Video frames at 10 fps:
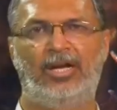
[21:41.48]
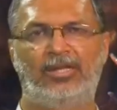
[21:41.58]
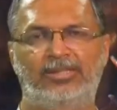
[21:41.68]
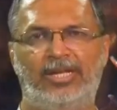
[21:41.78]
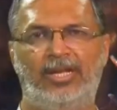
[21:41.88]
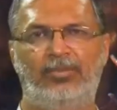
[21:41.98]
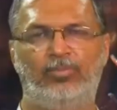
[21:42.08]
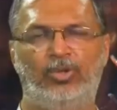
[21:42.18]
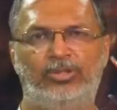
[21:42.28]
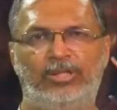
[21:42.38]
scale
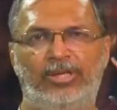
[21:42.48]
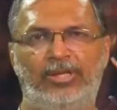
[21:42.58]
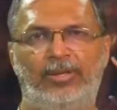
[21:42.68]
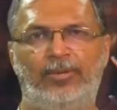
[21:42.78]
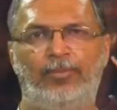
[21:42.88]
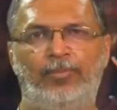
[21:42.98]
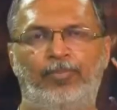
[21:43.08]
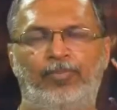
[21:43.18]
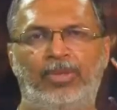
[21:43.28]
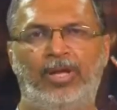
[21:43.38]
motion
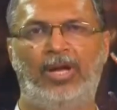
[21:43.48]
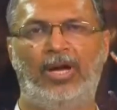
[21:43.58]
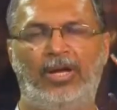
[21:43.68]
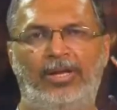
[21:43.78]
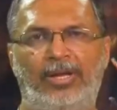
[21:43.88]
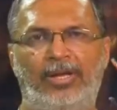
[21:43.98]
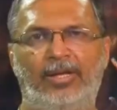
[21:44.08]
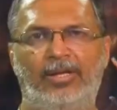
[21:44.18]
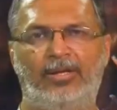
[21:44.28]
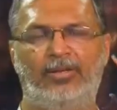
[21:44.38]

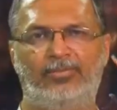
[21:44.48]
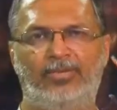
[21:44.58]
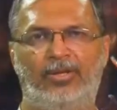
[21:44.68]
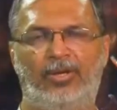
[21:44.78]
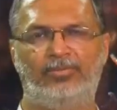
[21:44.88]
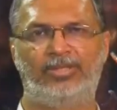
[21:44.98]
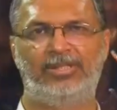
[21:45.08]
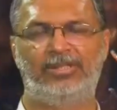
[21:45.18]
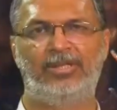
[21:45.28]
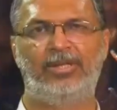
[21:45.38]
here of the
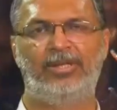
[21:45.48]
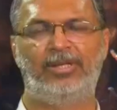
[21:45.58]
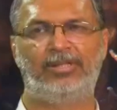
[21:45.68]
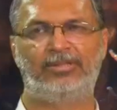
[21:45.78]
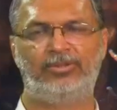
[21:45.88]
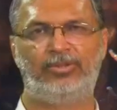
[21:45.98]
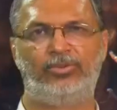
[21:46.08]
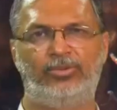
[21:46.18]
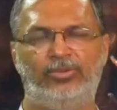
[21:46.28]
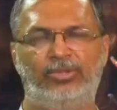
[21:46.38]
object is
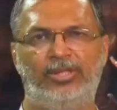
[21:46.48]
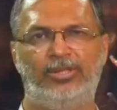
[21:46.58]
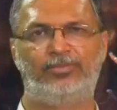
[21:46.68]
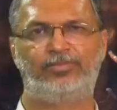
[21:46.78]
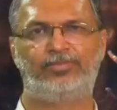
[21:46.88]
due to